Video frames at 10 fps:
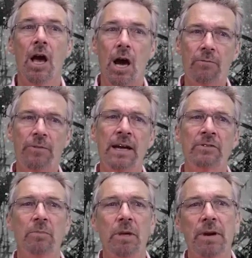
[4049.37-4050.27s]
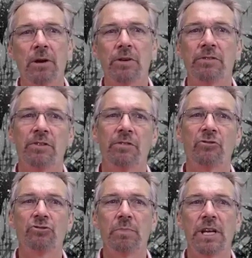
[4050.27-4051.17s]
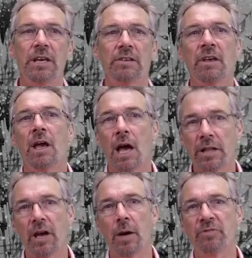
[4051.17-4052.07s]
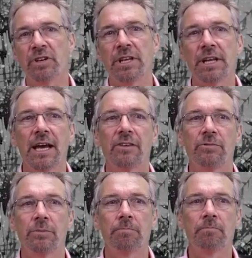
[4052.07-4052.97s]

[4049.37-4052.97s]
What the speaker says: are found to be barriers to social media's adoption in the classroom.